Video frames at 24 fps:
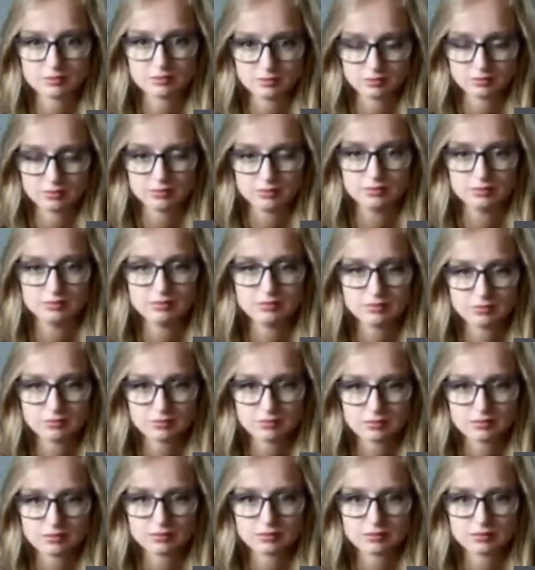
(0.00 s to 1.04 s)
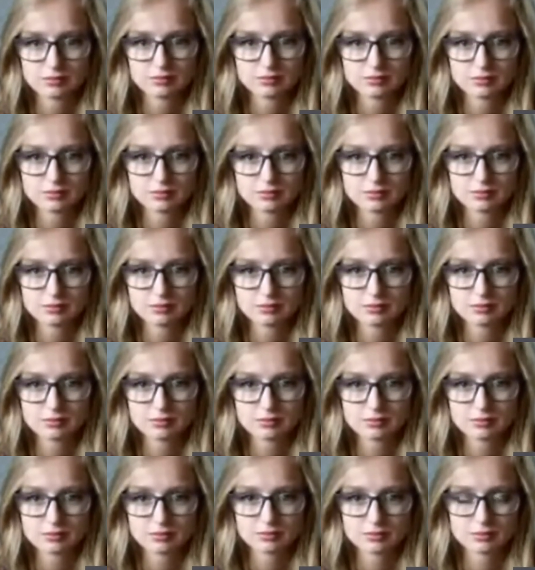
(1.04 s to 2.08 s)

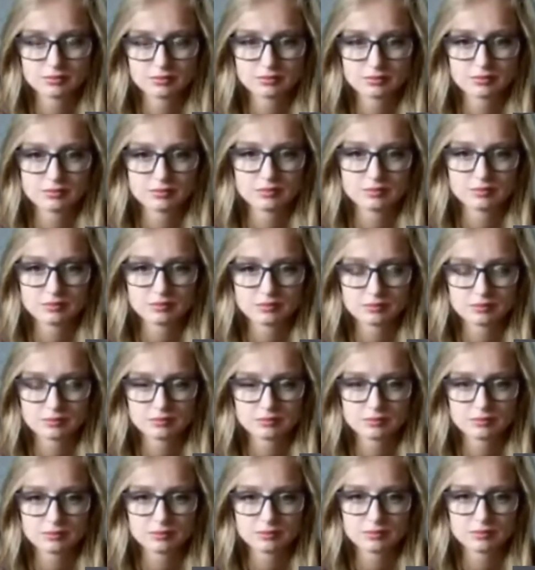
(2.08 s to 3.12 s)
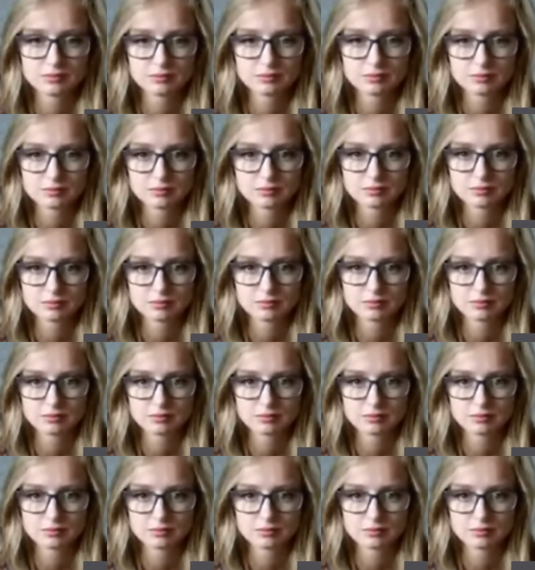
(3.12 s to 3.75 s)
This person isn't speaking.